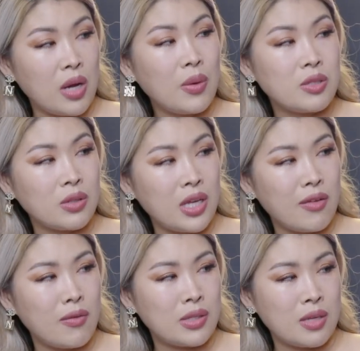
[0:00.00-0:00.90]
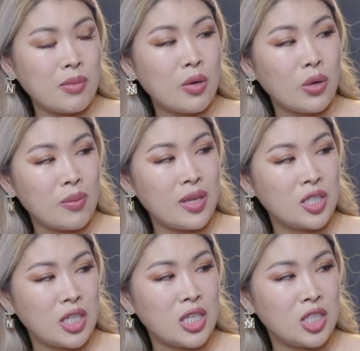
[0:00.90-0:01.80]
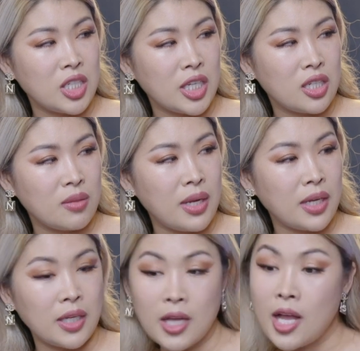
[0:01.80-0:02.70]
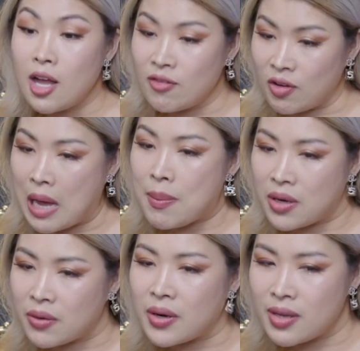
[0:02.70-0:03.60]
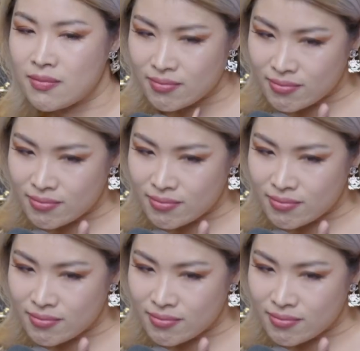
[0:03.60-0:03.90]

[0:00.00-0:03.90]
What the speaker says: I was okay with him calling me a chinky chink. I'm like vocabulary,